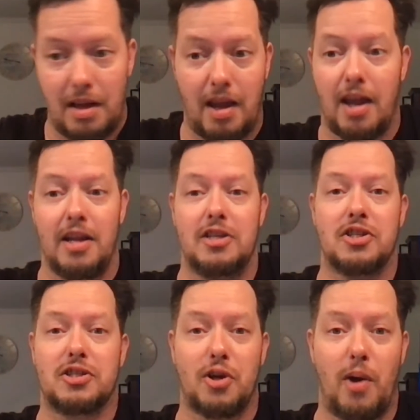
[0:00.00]
And he
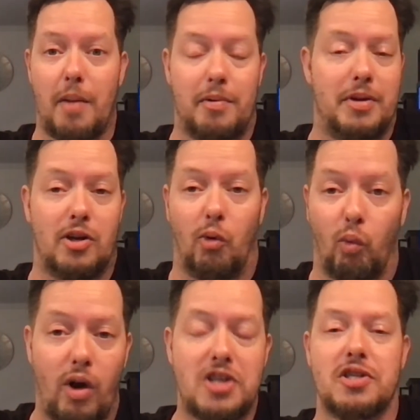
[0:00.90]
just so happened to be
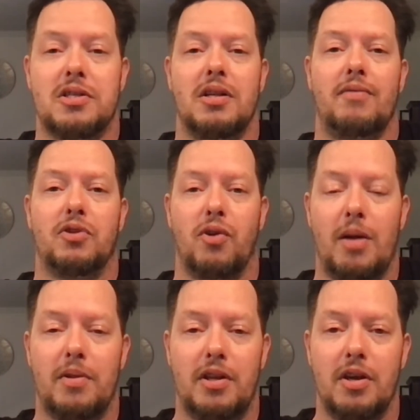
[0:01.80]
gracious enough to
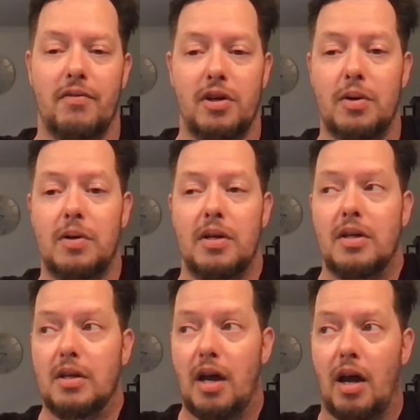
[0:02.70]
grant me the interview.
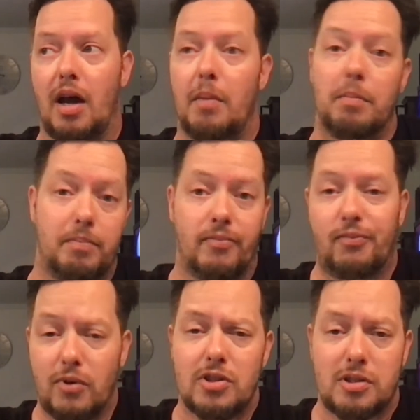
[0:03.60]

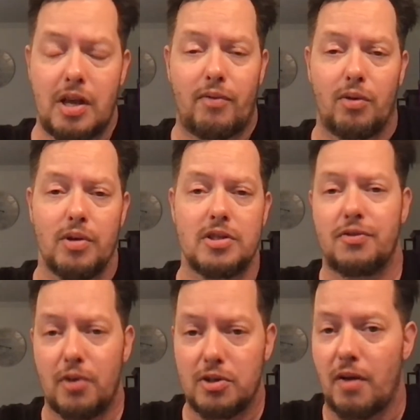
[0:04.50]
For several reasons.
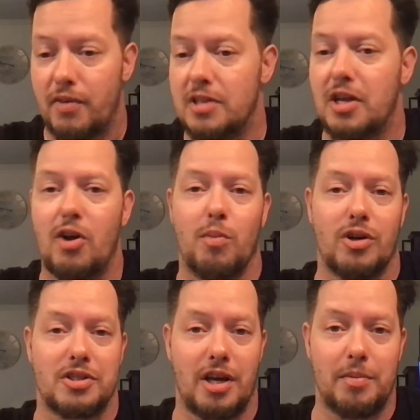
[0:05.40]
First off, it is a homework
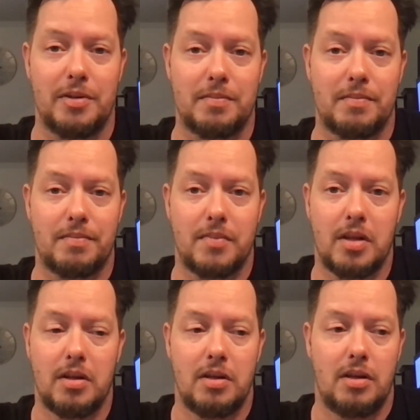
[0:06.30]
assignment,
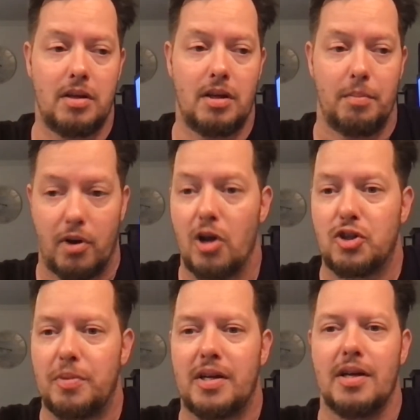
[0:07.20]
but
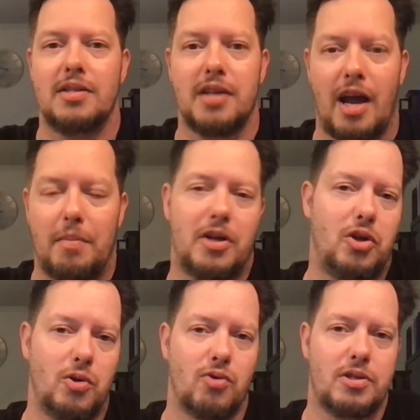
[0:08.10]
also because I'm a
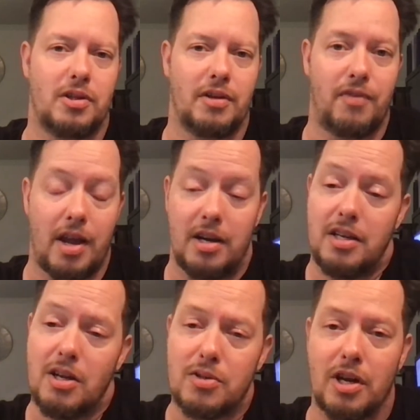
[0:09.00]
huge wrestling fan, and
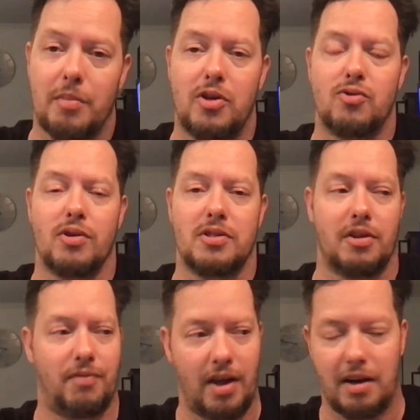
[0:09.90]
he knows that I'm a huge
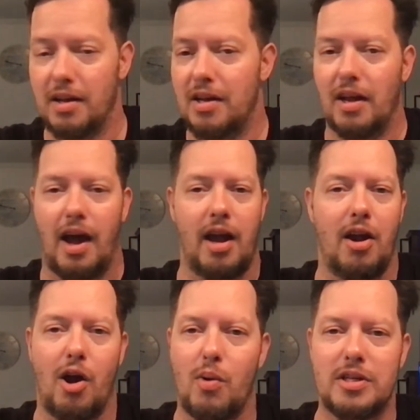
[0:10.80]
wrestling fan. I
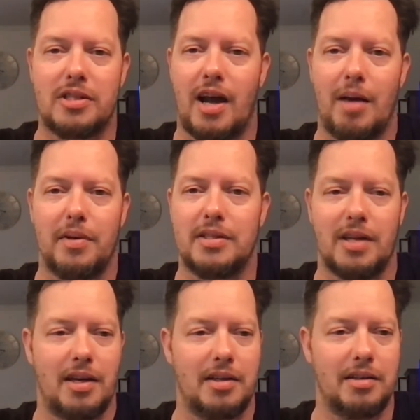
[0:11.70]
always comment
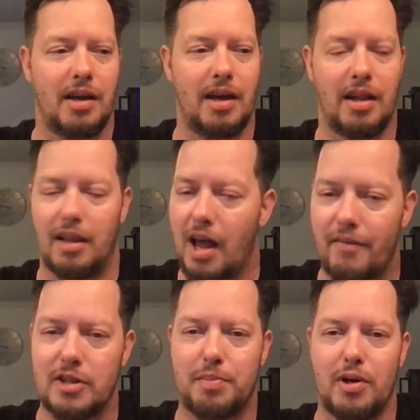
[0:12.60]
on a lot of
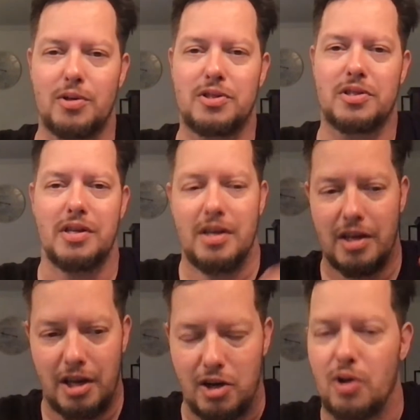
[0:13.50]
his posts.
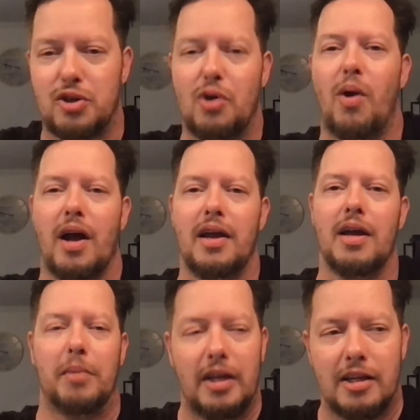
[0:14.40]
He knows who I
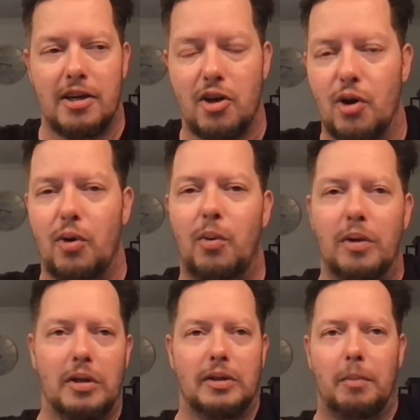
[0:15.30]
am, but he didn't know
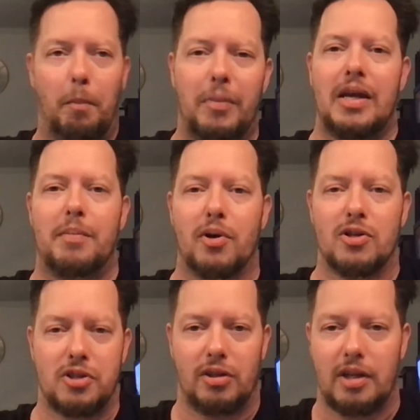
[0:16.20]
me
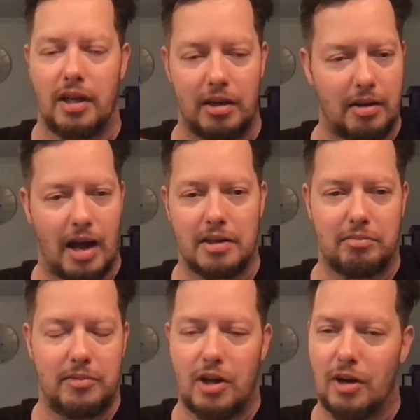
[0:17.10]
personally, and
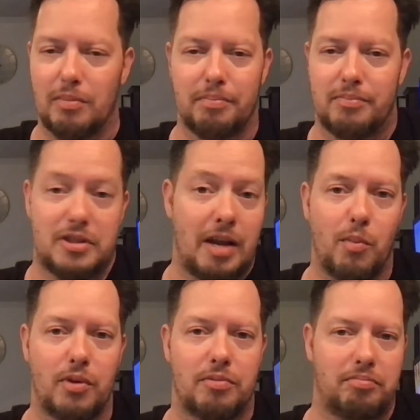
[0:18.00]
same
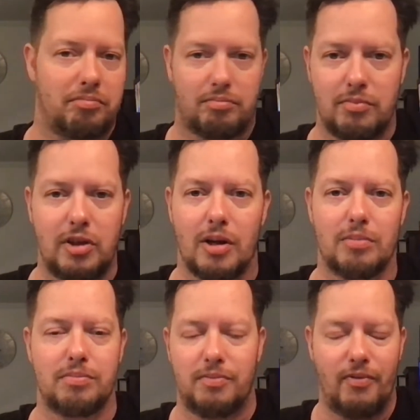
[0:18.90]
with,
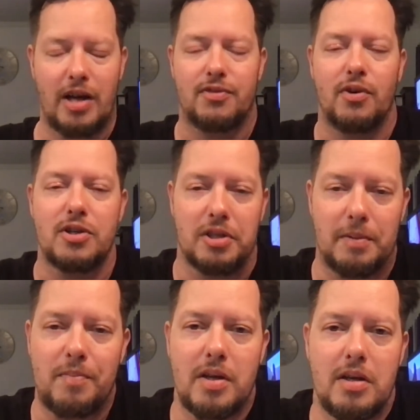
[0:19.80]
vice versa.
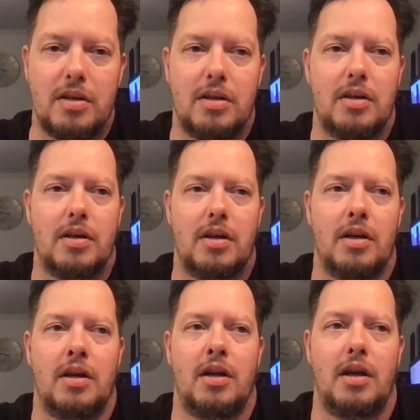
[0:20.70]

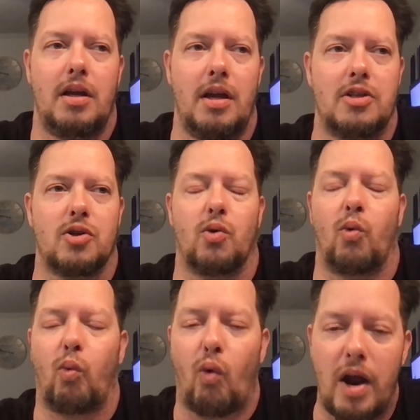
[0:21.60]
It's
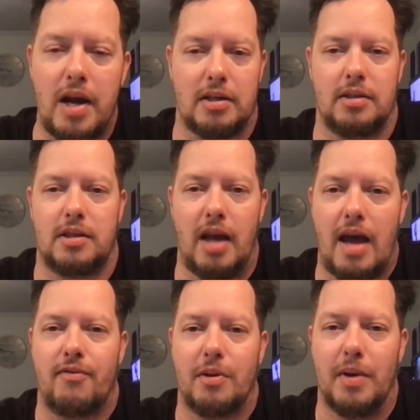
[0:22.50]
great to
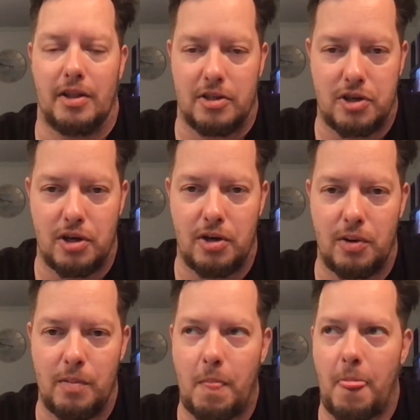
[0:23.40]
have him on the show.